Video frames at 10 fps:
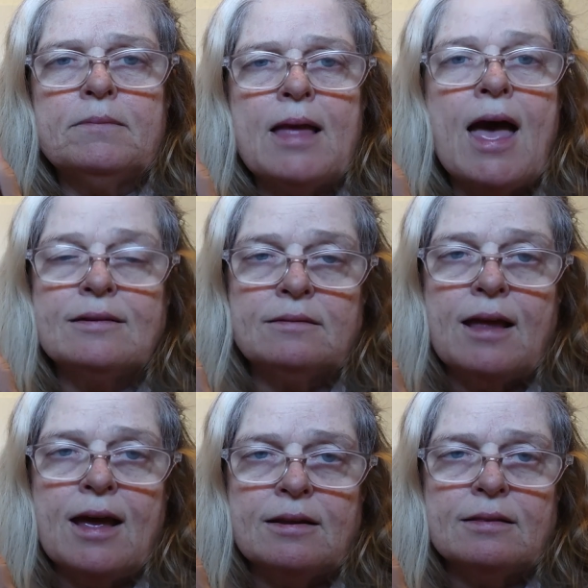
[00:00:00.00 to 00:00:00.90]
hadn't
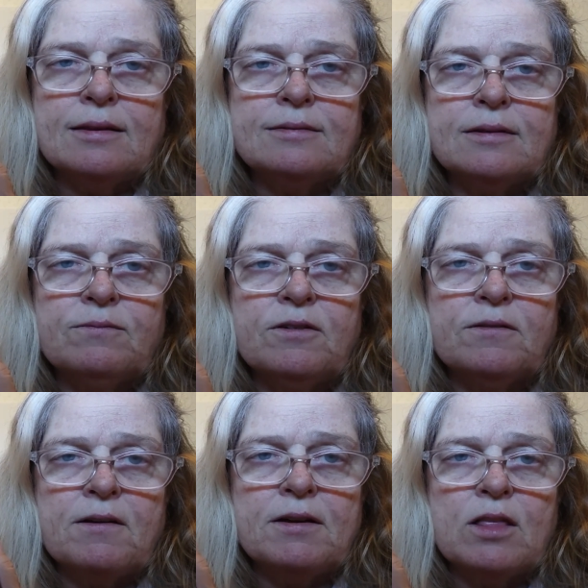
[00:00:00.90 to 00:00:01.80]
had it listed for
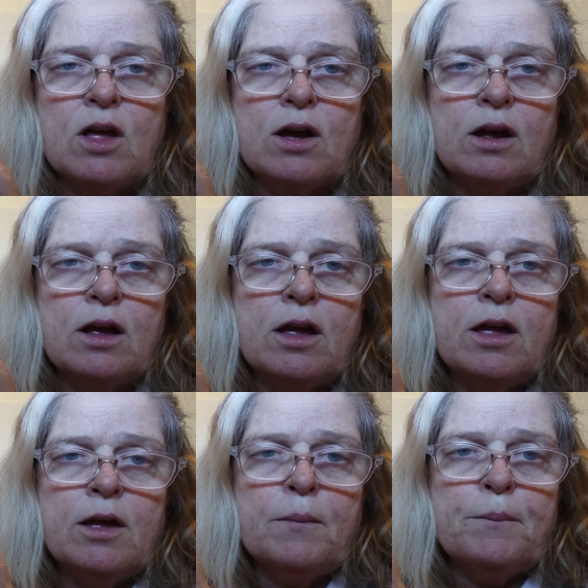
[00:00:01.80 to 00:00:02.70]
very long.
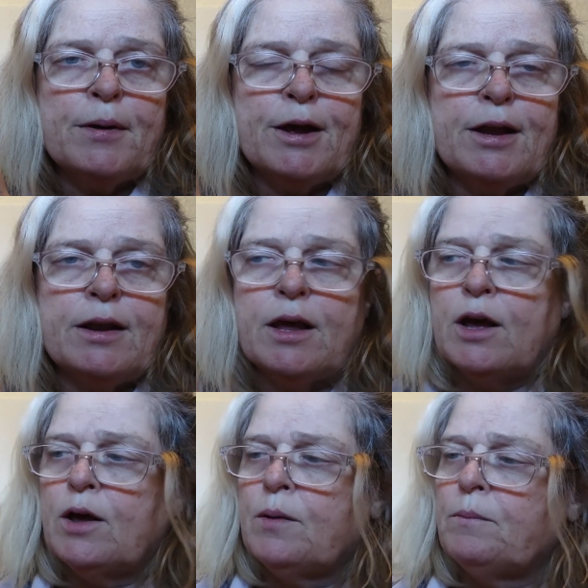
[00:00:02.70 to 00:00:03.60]
But
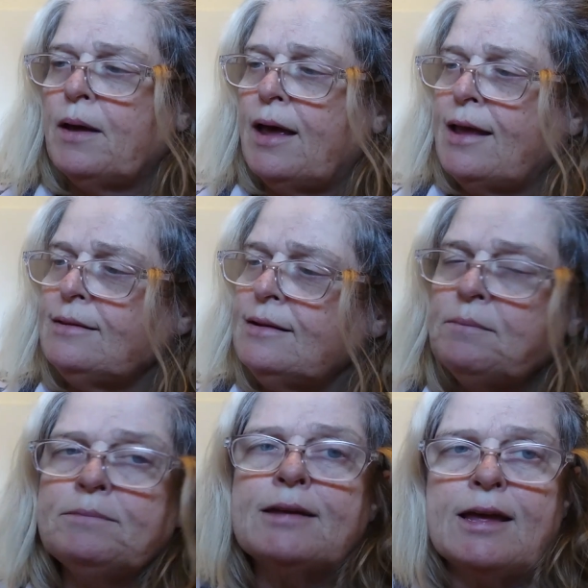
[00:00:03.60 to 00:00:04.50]
I ended
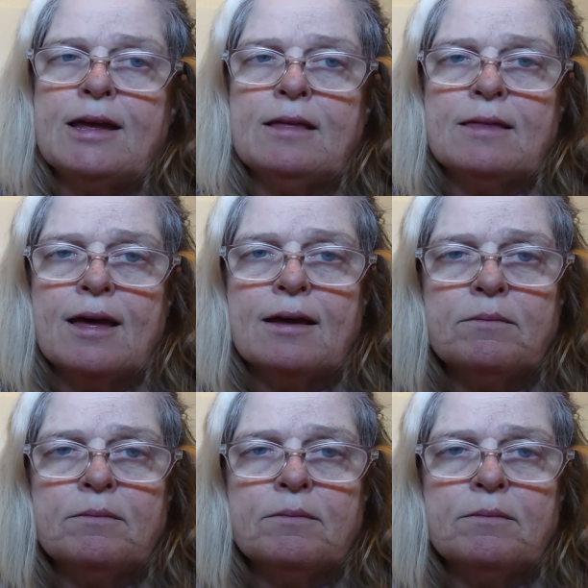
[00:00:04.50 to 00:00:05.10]
up taking that